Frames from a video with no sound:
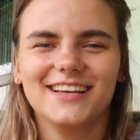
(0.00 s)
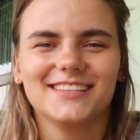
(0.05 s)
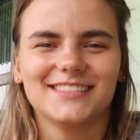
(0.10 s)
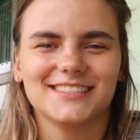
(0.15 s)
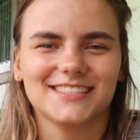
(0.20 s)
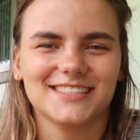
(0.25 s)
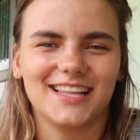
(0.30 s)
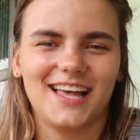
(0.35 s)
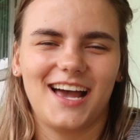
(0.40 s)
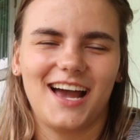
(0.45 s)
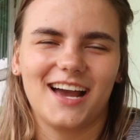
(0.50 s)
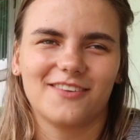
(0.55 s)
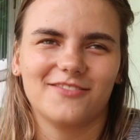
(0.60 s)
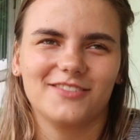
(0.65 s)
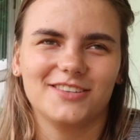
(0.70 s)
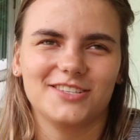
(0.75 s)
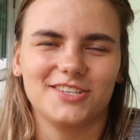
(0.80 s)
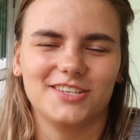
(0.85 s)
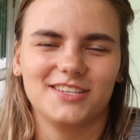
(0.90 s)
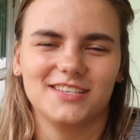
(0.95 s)
Slack,
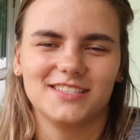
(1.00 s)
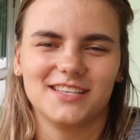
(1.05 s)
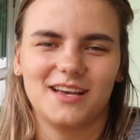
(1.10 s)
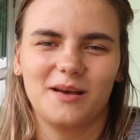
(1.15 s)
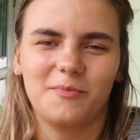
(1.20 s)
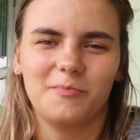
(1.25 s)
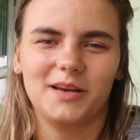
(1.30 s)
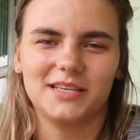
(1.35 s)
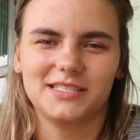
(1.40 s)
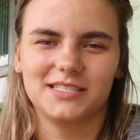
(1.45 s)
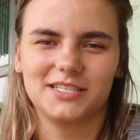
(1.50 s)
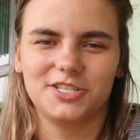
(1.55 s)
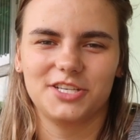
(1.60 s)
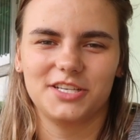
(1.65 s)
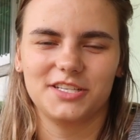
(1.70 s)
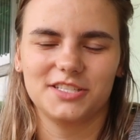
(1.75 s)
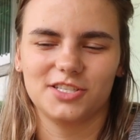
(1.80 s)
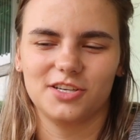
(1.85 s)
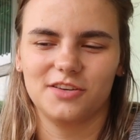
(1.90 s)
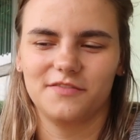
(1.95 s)
which is a
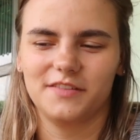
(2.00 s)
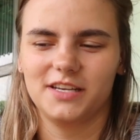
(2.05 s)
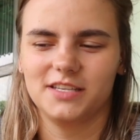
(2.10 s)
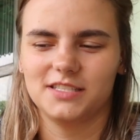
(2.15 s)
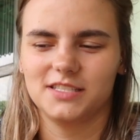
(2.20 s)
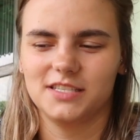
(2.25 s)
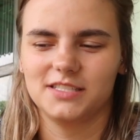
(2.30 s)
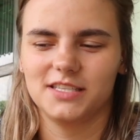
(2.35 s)
messaging service.